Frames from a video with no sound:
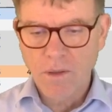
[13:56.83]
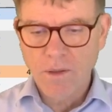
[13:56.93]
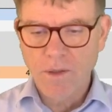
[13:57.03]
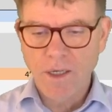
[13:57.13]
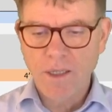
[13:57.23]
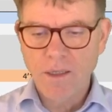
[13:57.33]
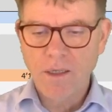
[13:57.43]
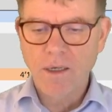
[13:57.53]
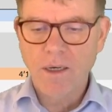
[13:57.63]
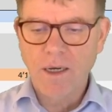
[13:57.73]
then
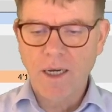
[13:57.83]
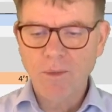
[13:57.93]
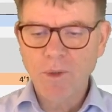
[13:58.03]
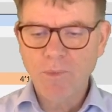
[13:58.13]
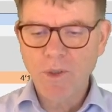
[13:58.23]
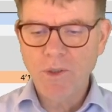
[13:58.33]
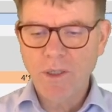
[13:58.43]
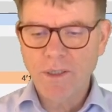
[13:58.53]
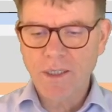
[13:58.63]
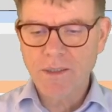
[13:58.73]
IBP
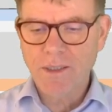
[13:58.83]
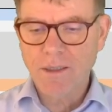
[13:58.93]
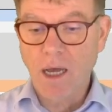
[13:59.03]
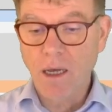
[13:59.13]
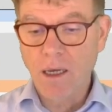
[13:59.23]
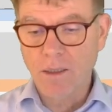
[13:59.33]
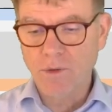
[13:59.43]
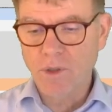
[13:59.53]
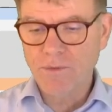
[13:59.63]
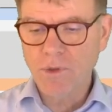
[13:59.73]
detects that
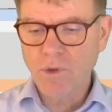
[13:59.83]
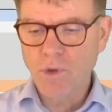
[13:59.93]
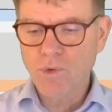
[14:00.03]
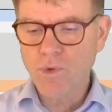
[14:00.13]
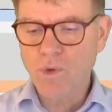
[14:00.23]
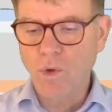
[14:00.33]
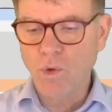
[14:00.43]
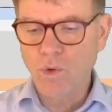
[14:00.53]
you have introduced a